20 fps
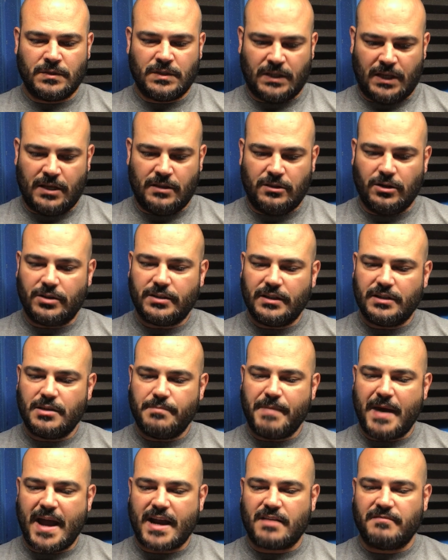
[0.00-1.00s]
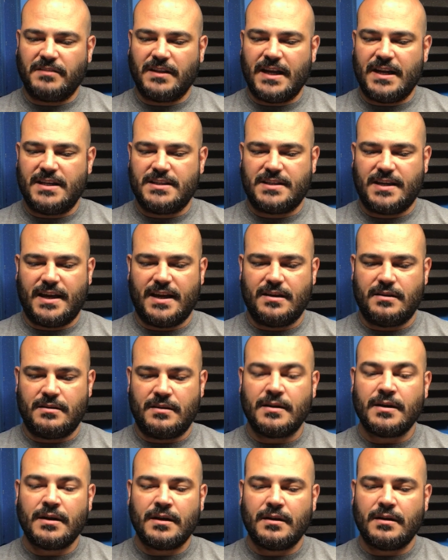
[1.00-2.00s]
He looked at the back of Lenny's head,
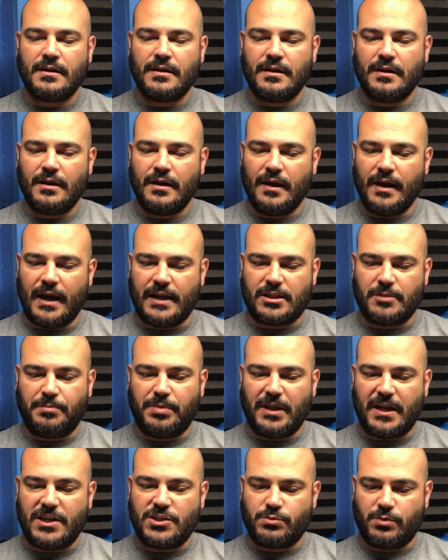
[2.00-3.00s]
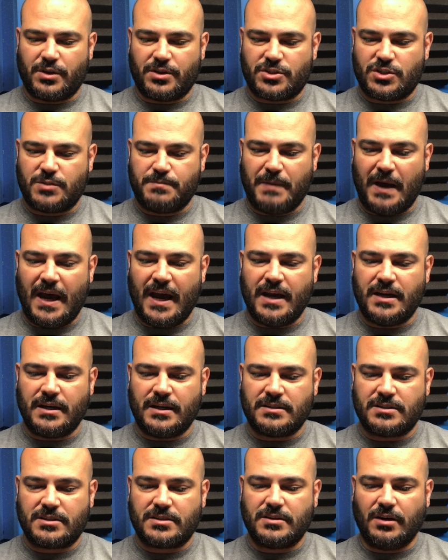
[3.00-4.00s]
at the place where the spine
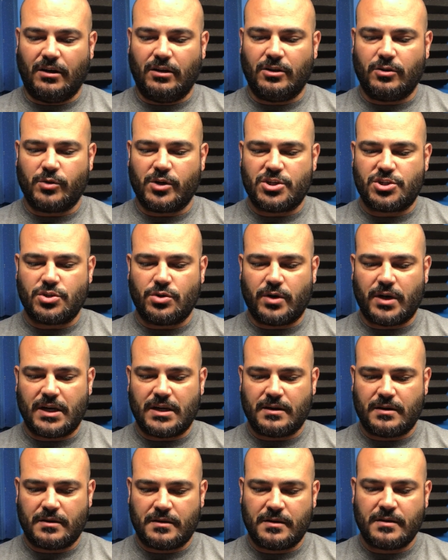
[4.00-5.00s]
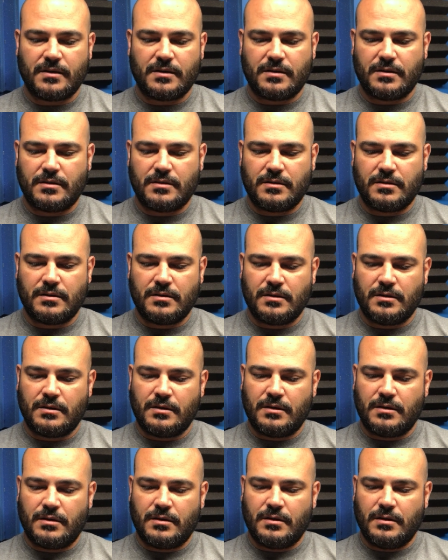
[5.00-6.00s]
and skull were joined.
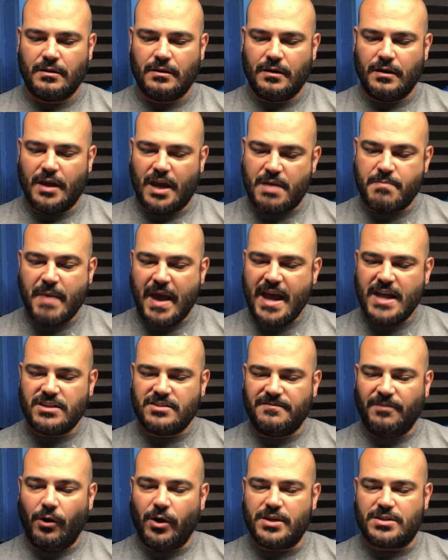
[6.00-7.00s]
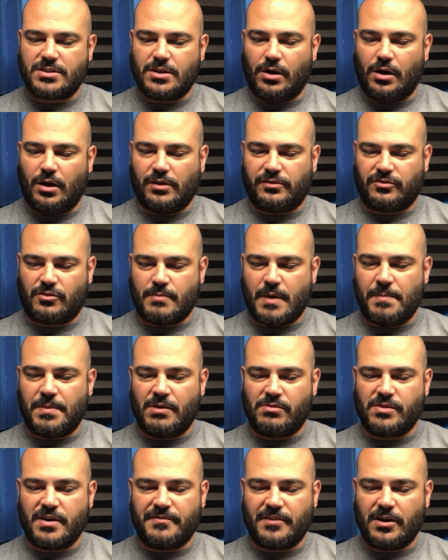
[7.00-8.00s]
A man's voice called from up
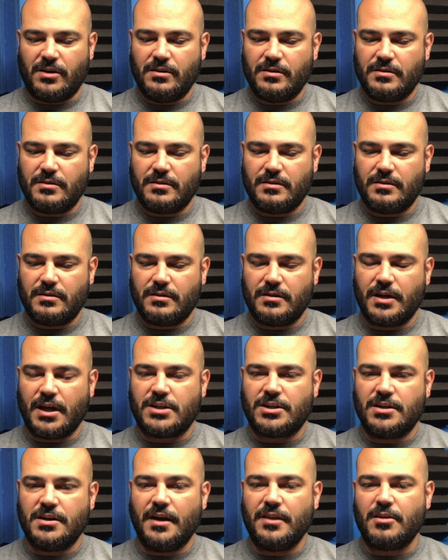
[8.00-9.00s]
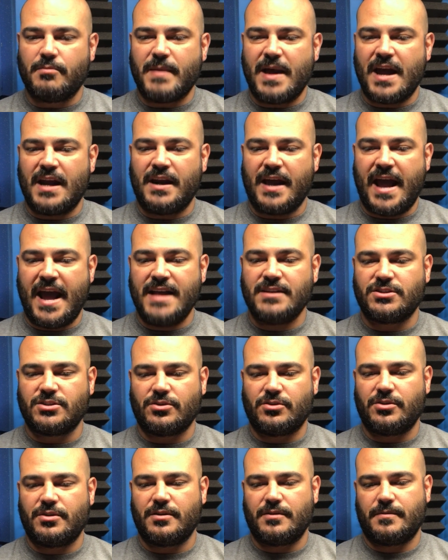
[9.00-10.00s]
the river, and another man
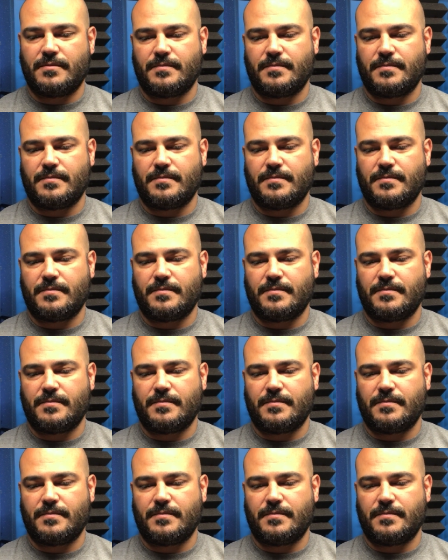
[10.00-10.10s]
answered.